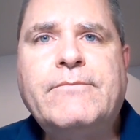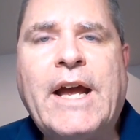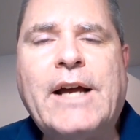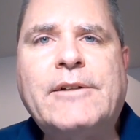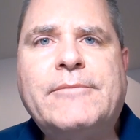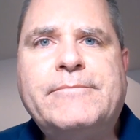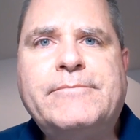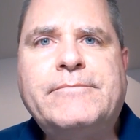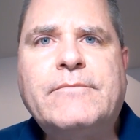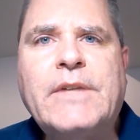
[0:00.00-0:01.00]
Yeah,
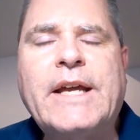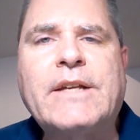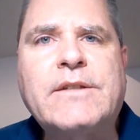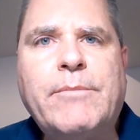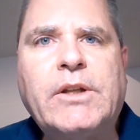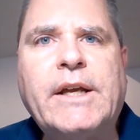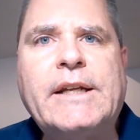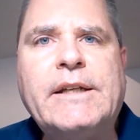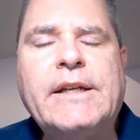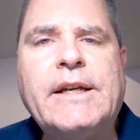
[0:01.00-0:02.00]
they
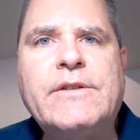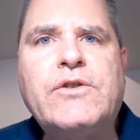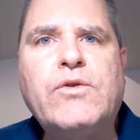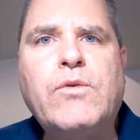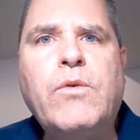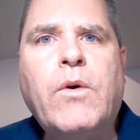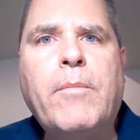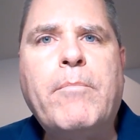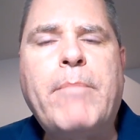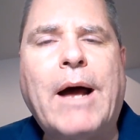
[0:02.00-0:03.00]
assimilated into
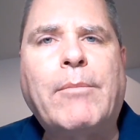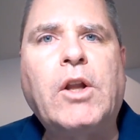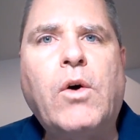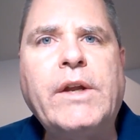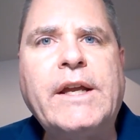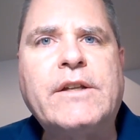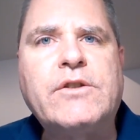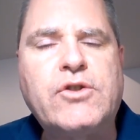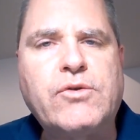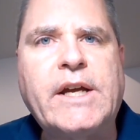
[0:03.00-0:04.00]

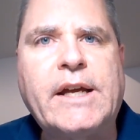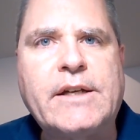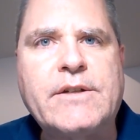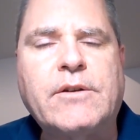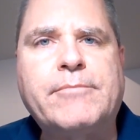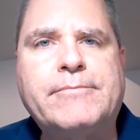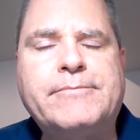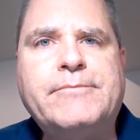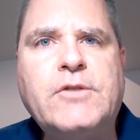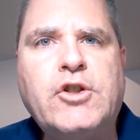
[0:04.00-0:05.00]
Babylonian Judaism
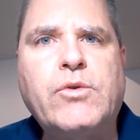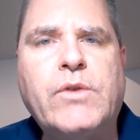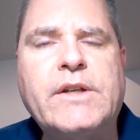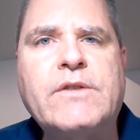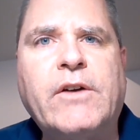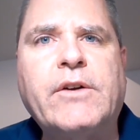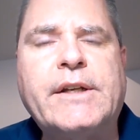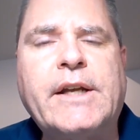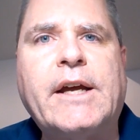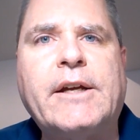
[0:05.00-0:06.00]
to this
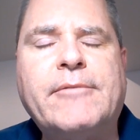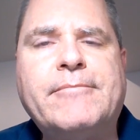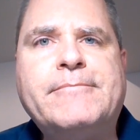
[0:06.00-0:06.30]
very day